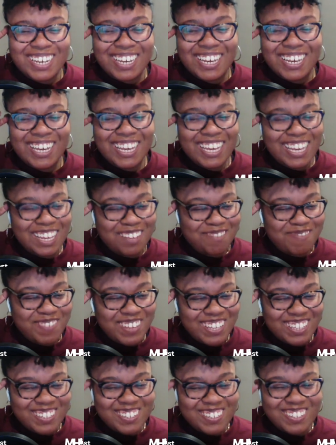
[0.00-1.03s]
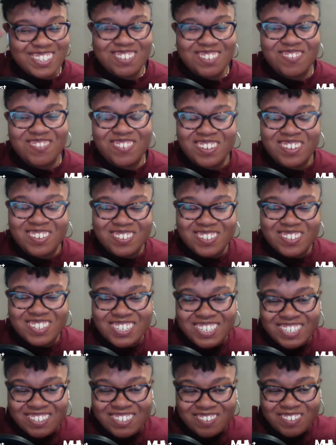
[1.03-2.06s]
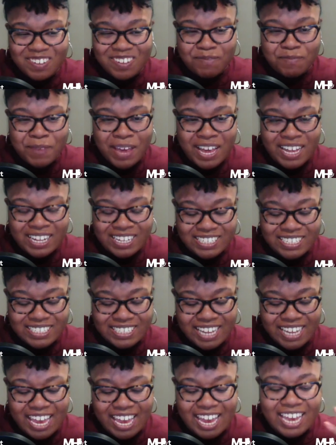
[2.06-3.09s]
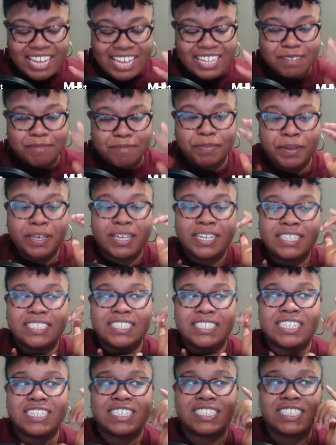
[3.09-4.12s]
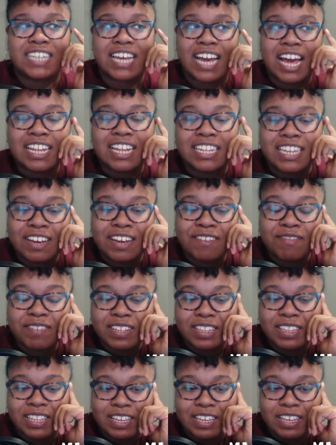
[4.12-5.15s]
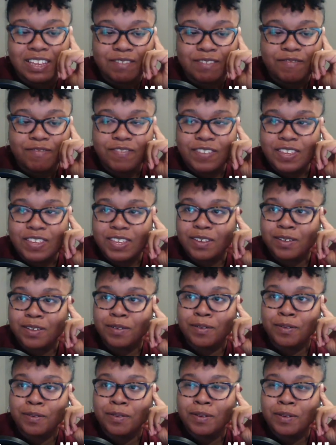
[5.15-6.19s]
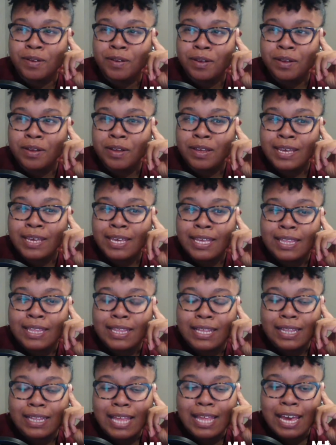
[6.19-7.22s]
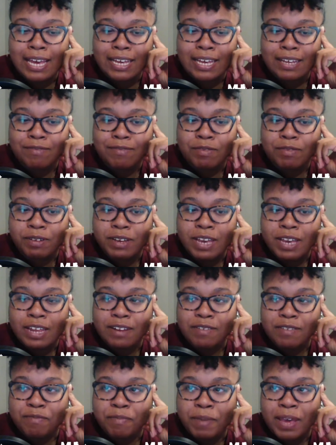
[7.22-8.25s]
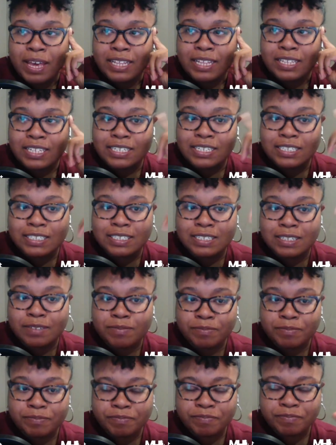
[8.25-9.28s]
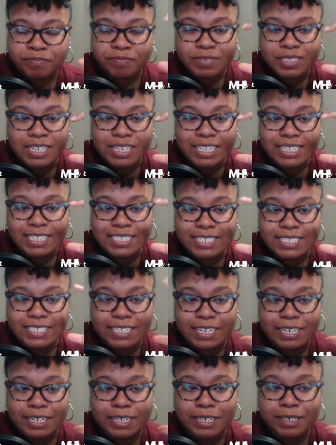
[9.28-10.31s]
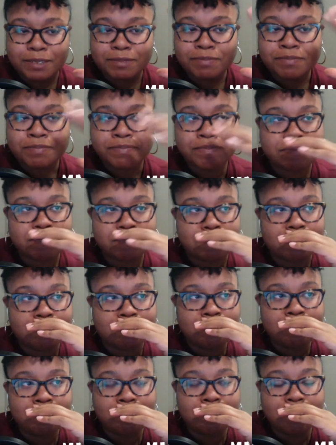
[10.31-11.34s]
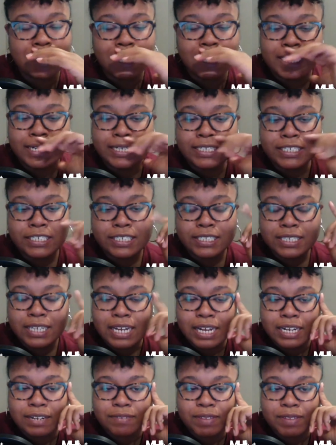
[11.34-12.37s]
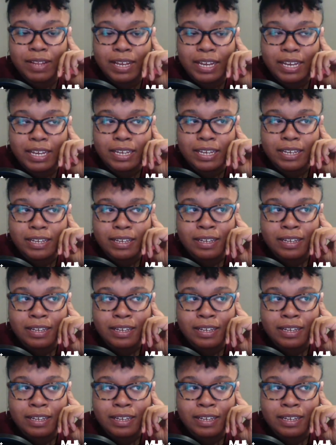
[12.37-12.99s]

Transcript: it can be a little difficult to do the balancing act, because it's just like I definitely can feel the lack of creative balance at this time. And it's just kind of like